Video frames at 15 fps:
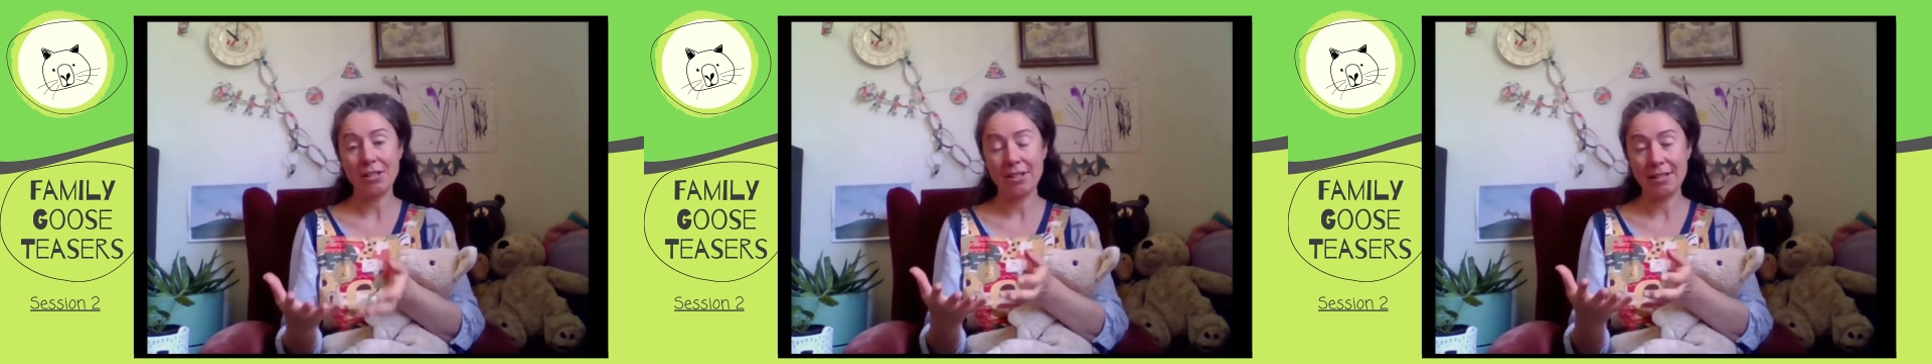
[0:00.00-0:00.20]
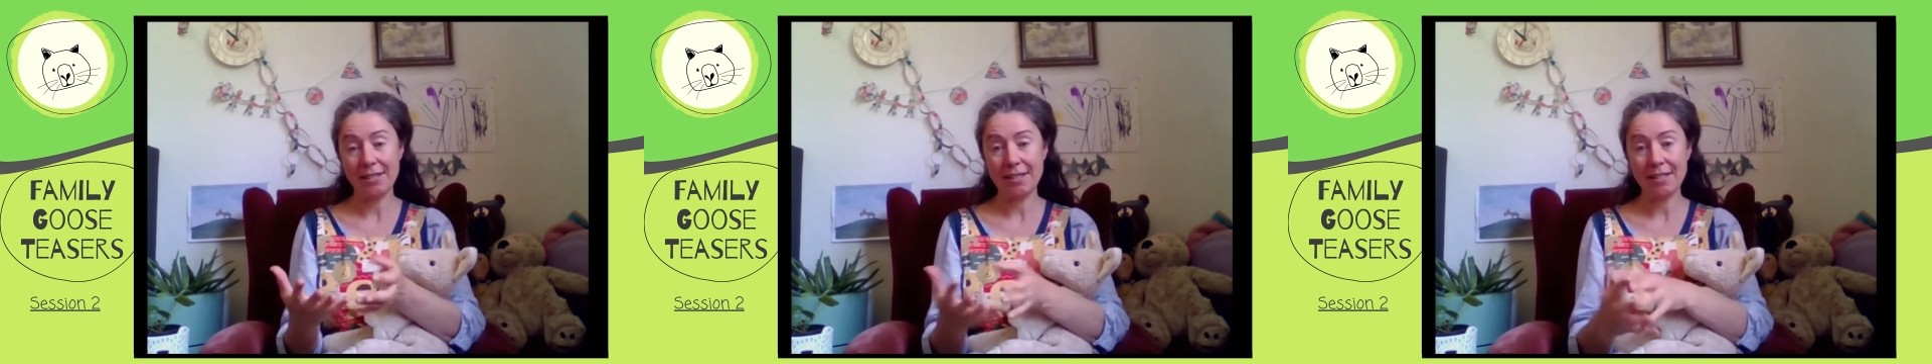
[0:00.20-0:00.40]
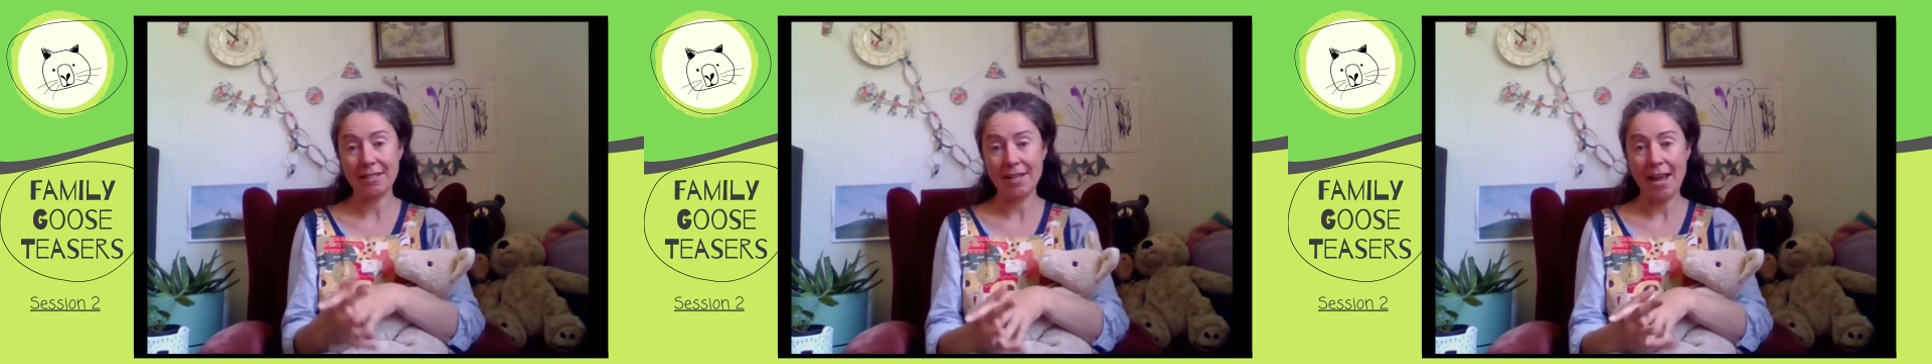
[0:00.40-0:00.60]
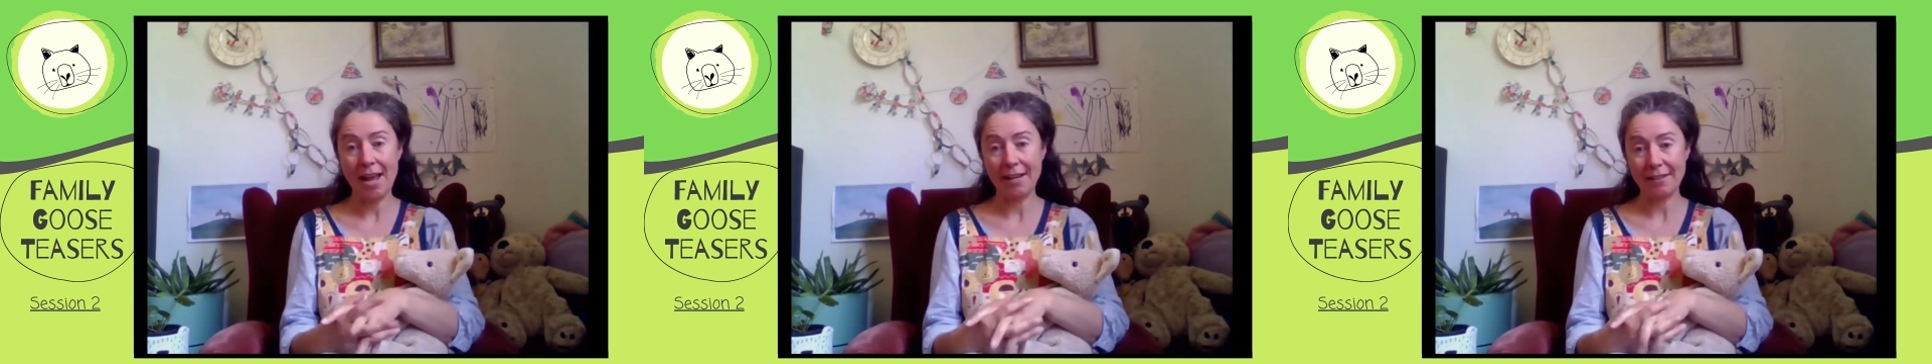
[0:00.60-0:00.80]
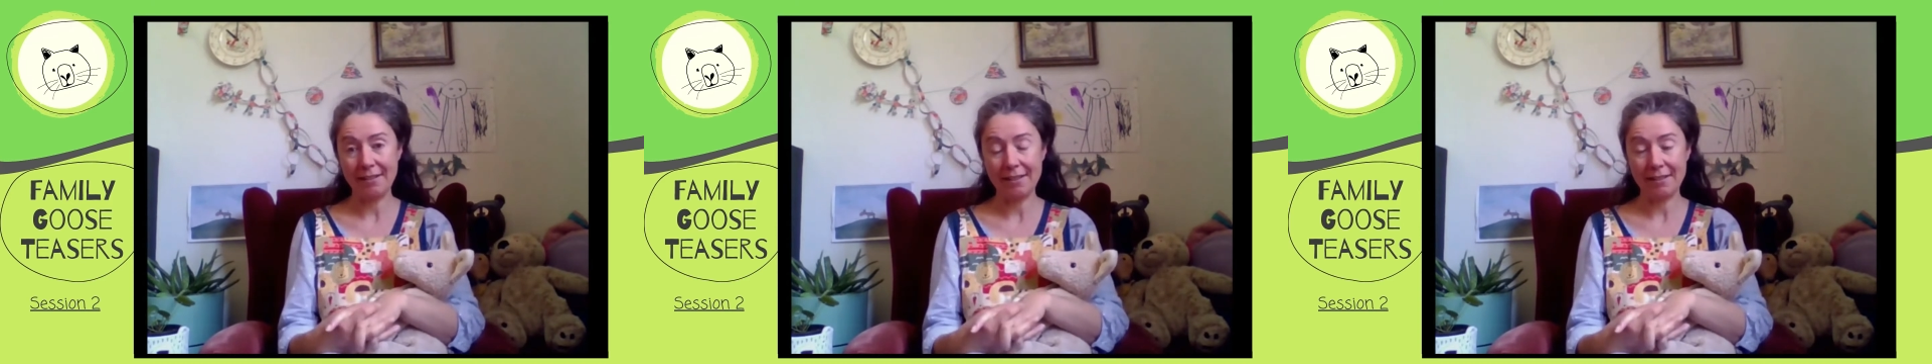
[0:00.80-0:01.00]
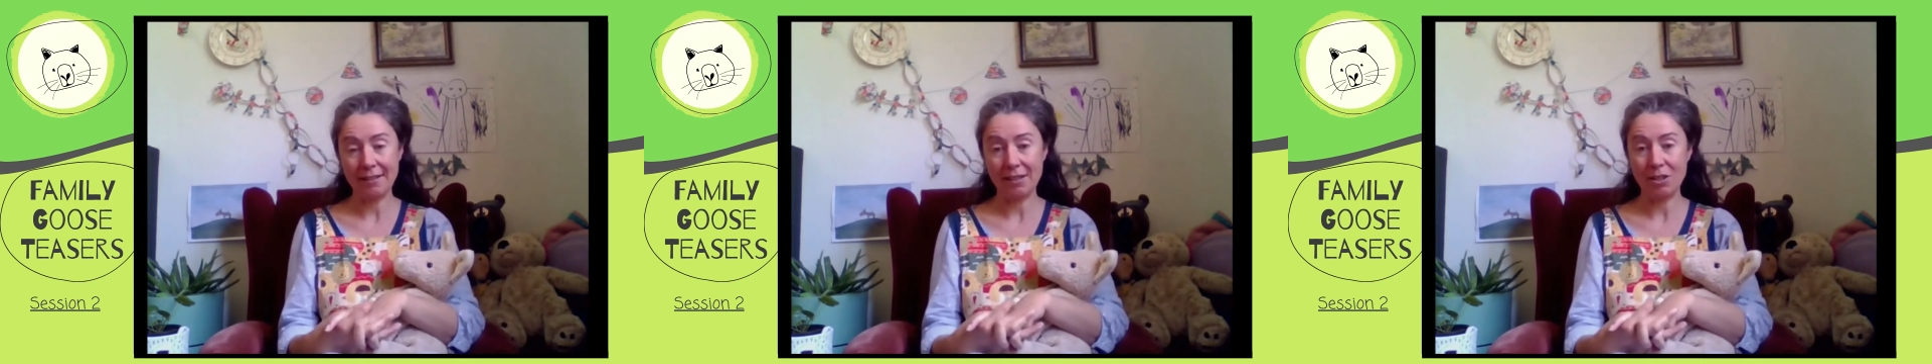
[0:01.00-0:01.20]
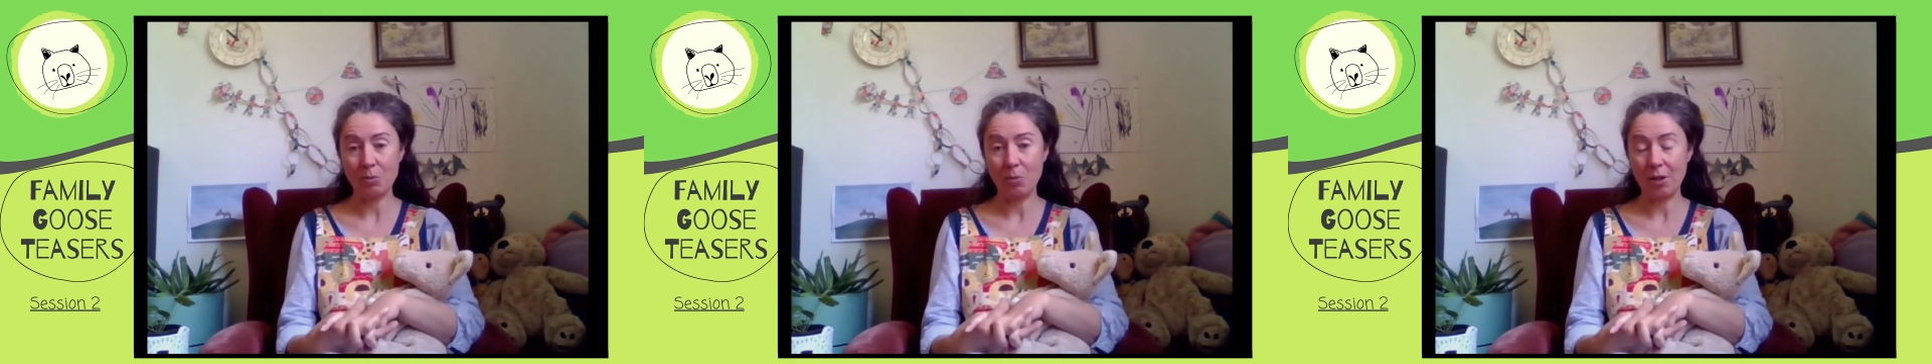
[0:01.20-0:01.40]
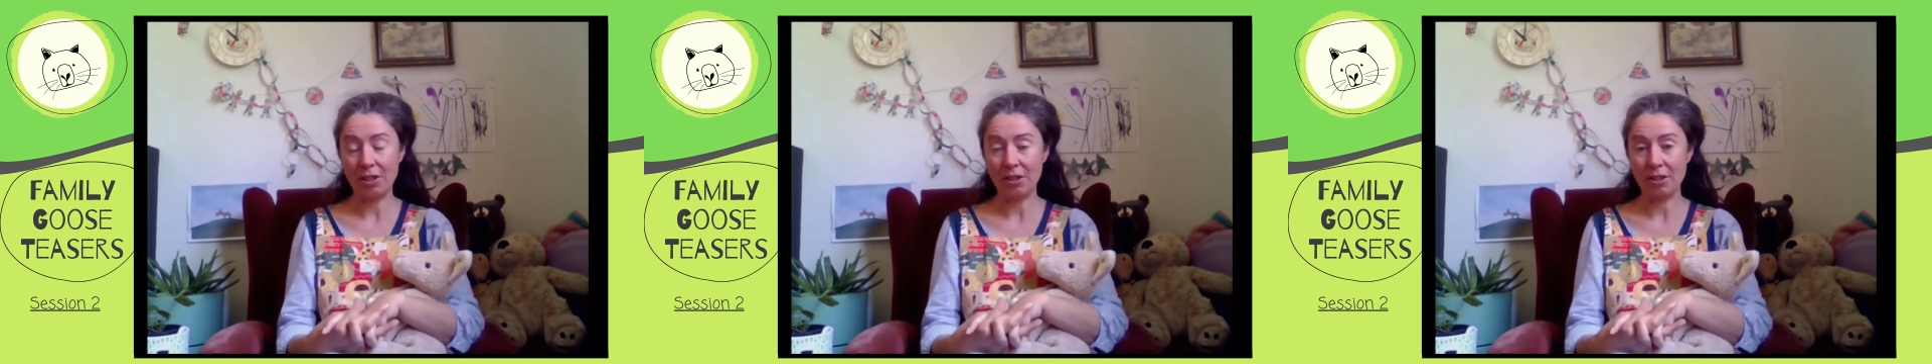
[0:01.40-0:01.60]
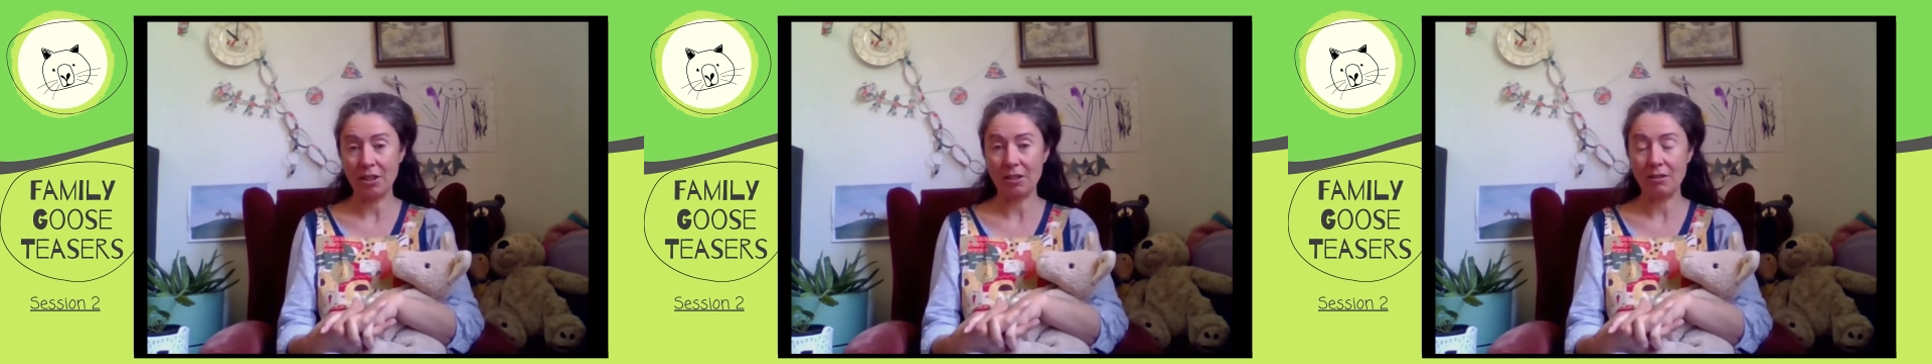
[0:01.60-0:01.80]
easier to access under pressure.